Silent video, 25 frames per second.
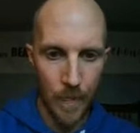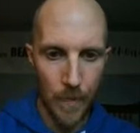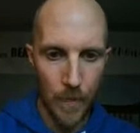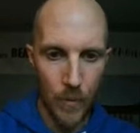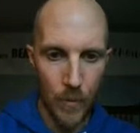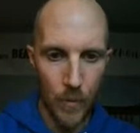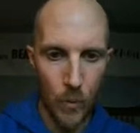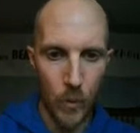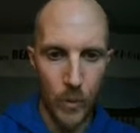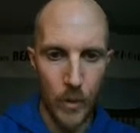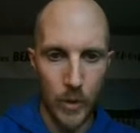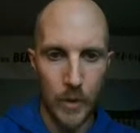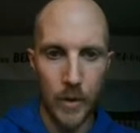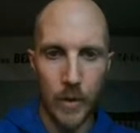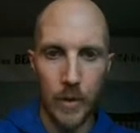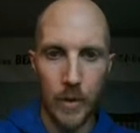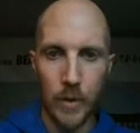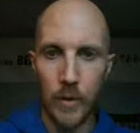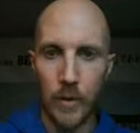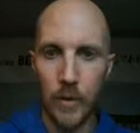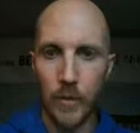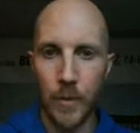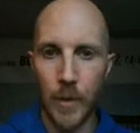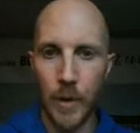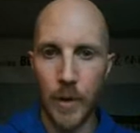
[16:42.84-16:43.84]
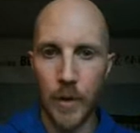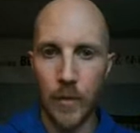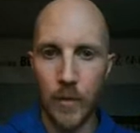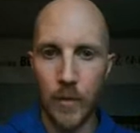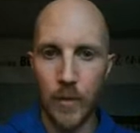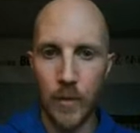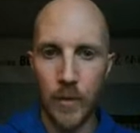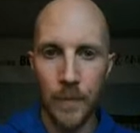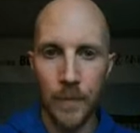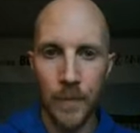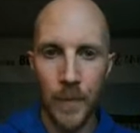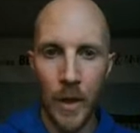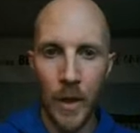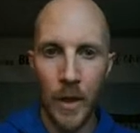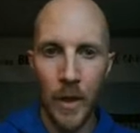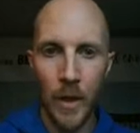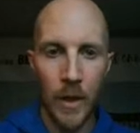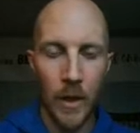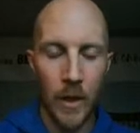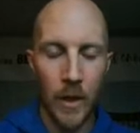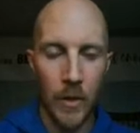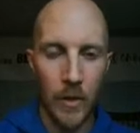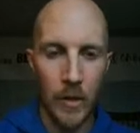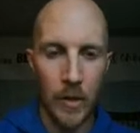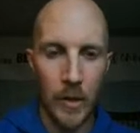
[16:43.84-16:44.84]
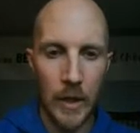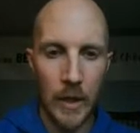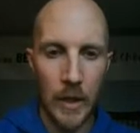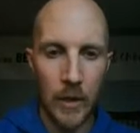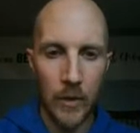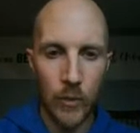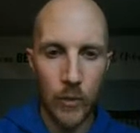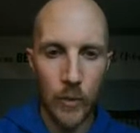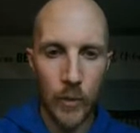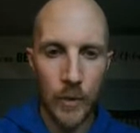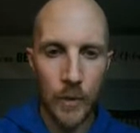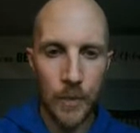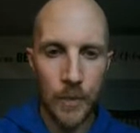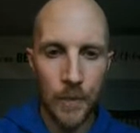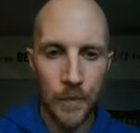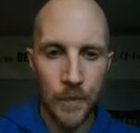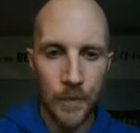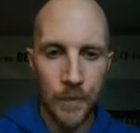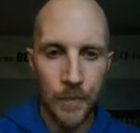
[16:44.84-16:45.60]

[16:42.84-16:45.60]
One space. Okay, the last one,